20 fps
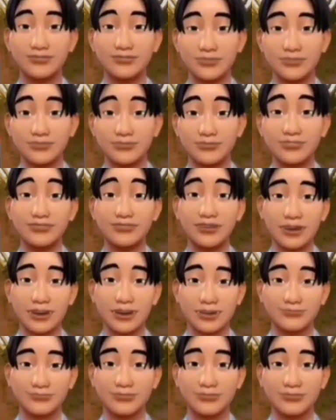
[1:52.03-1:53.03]
So how you're gonna
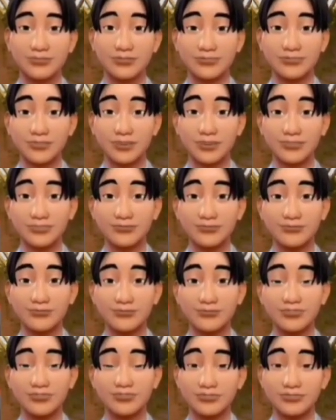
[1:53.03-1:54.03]
pay it down payment?
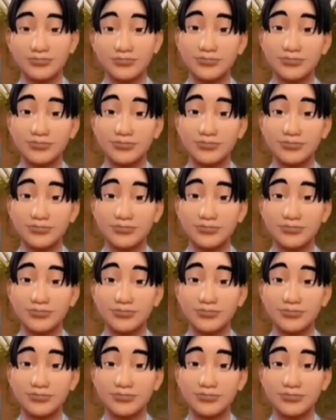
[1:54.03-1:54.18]
You